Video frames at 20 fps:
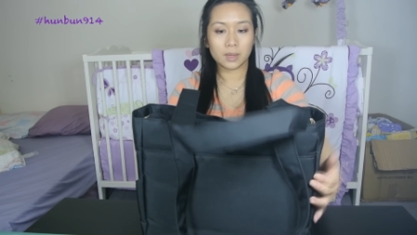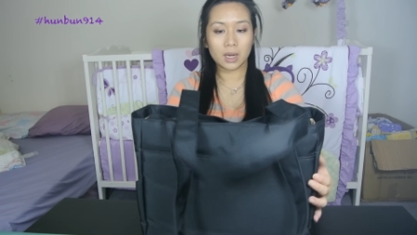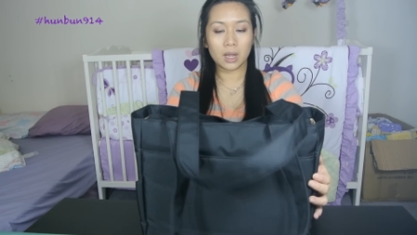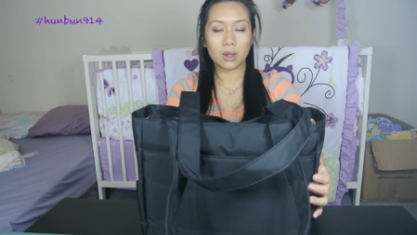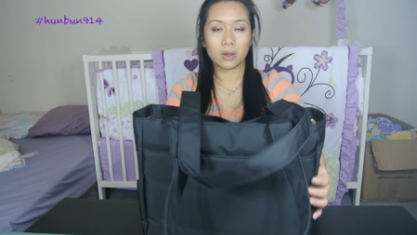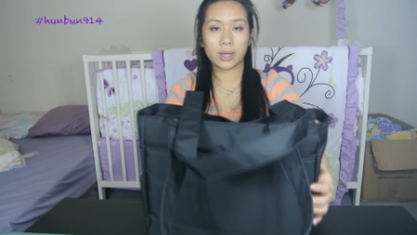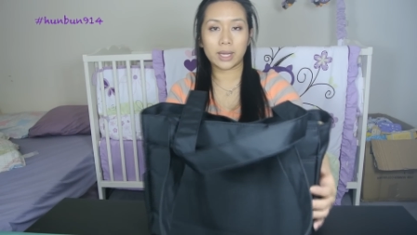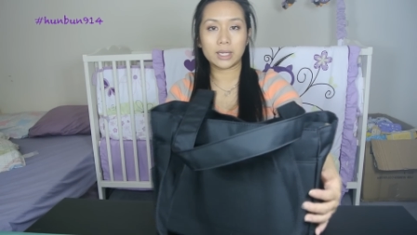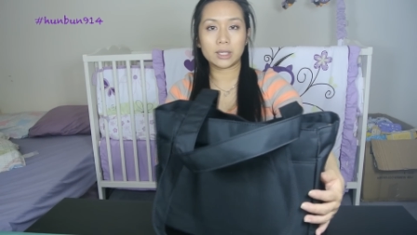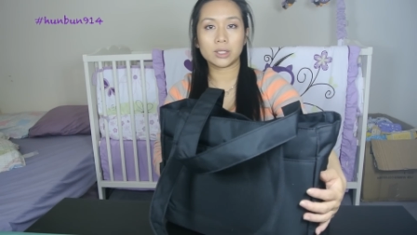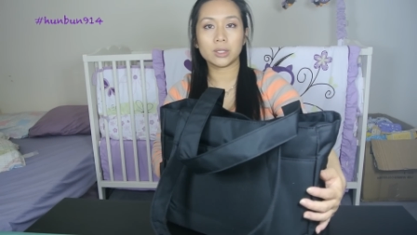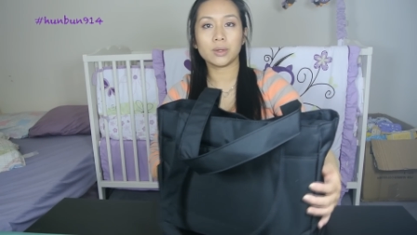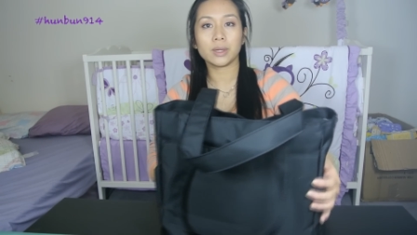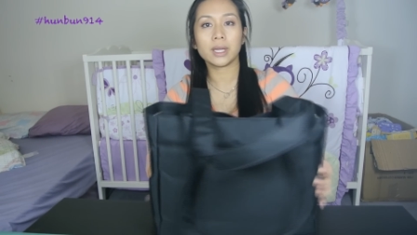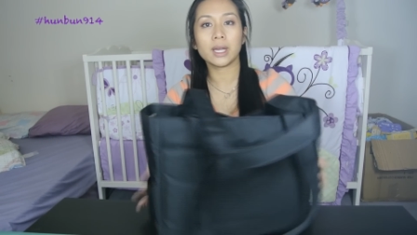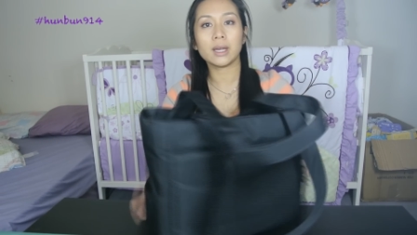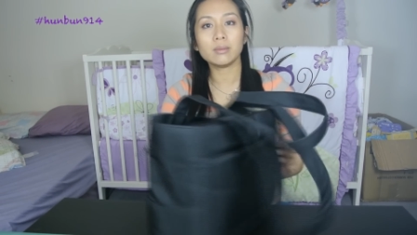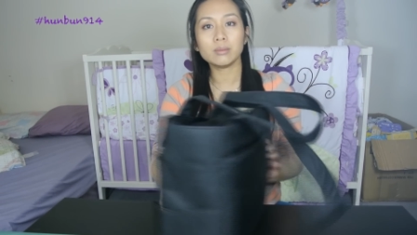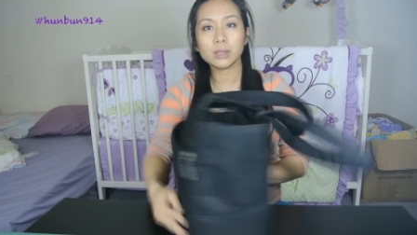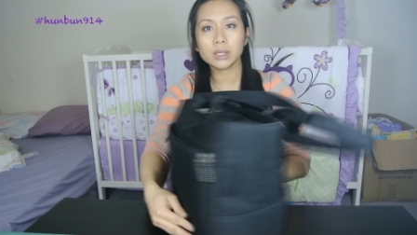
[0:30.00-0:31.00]
Okay, so it
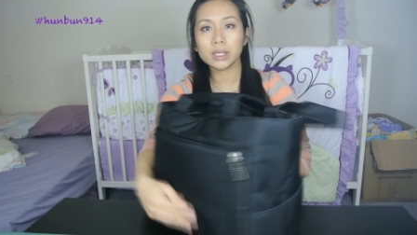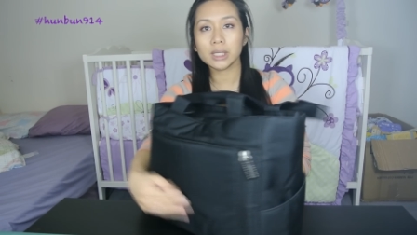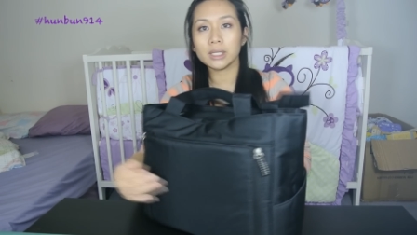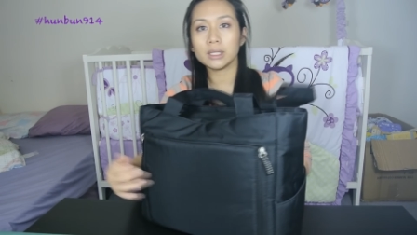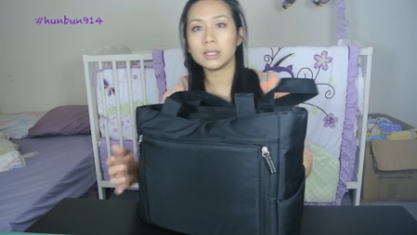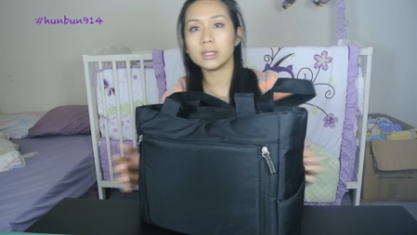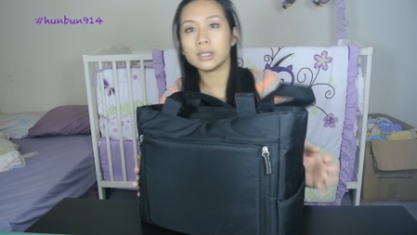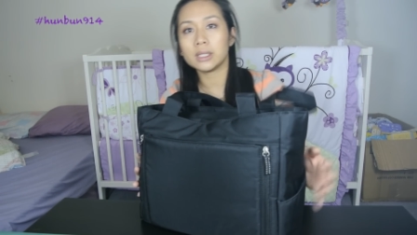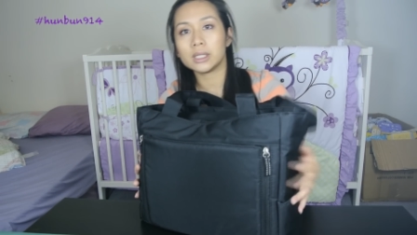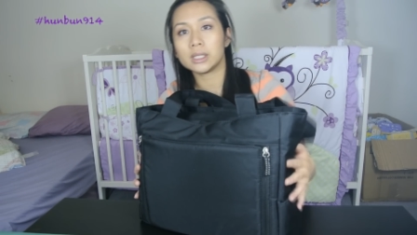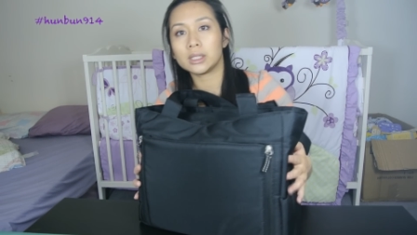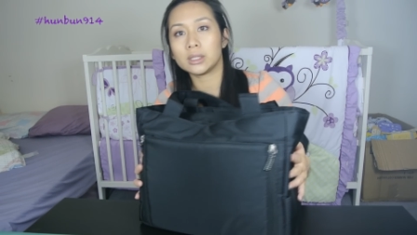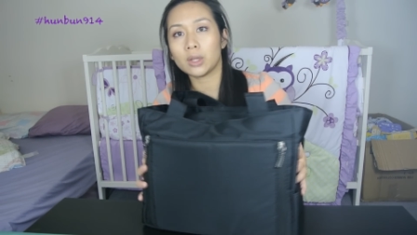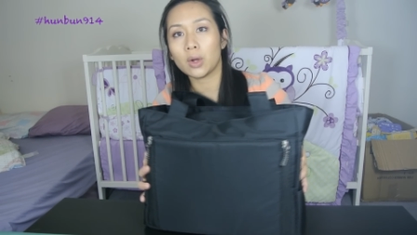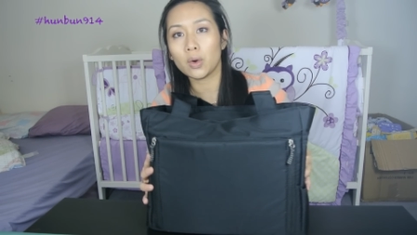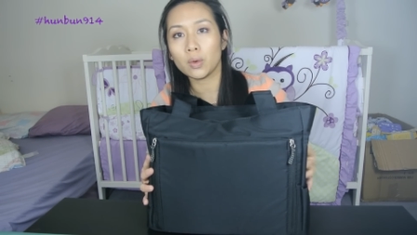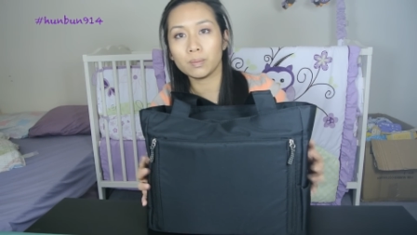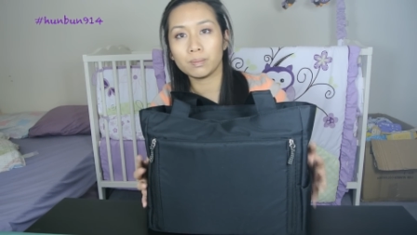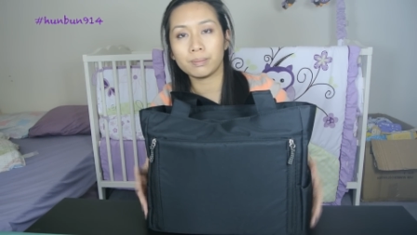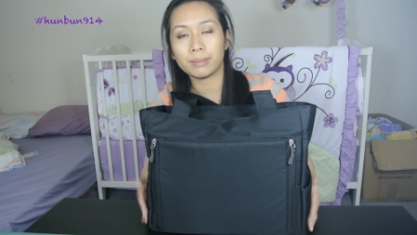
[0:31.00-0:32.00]
comes in this
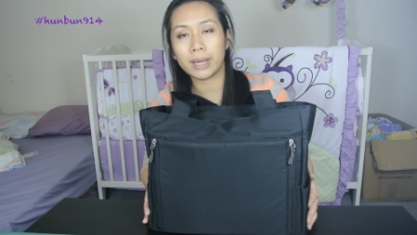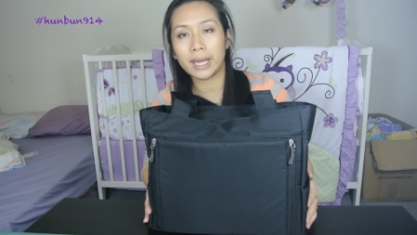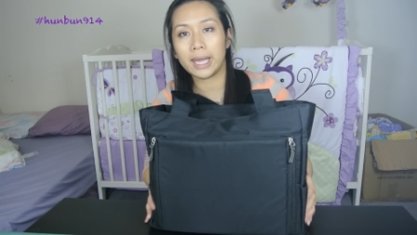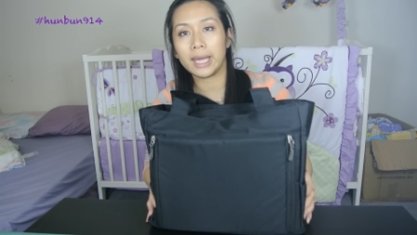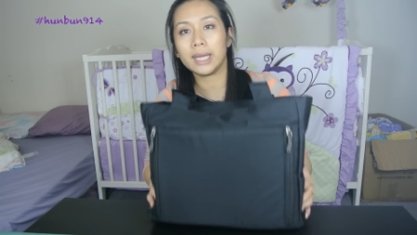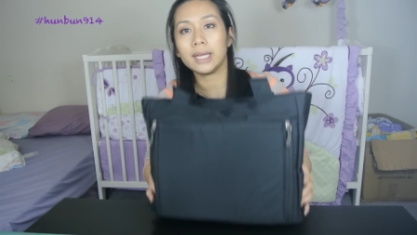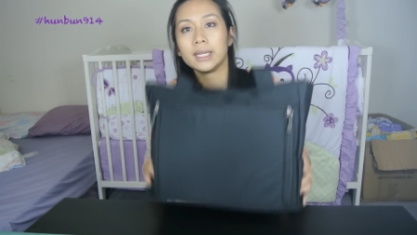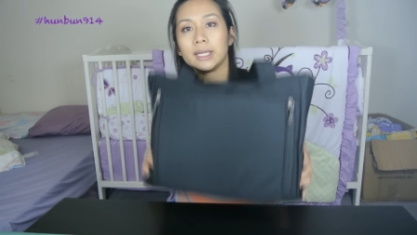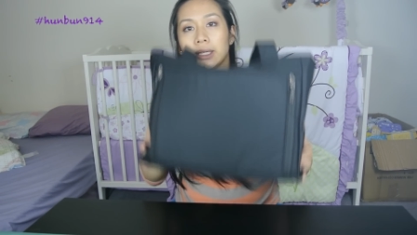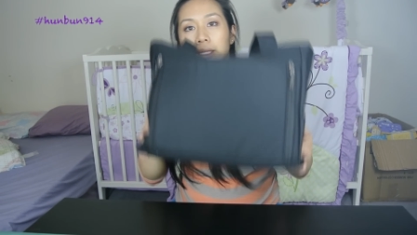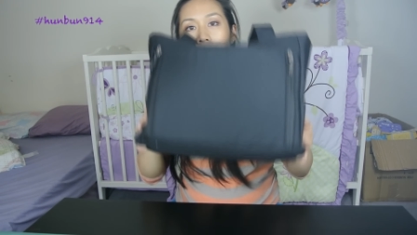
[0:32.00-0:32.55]
tote bag,